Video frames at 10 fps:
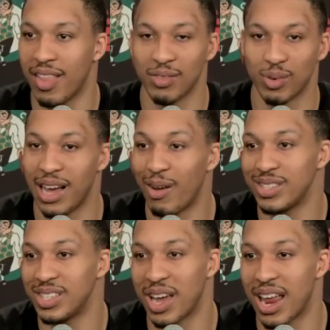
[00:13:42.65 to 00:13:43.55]
And that's when I was
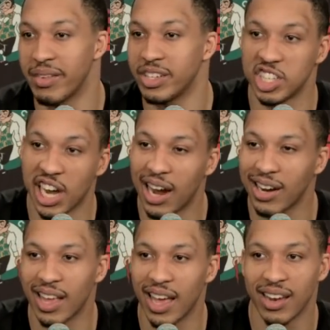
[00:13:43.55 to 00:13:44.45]
still kind of in
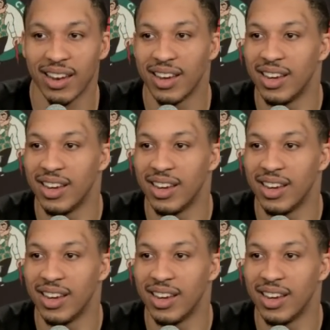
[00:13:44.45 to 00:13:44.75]
shock that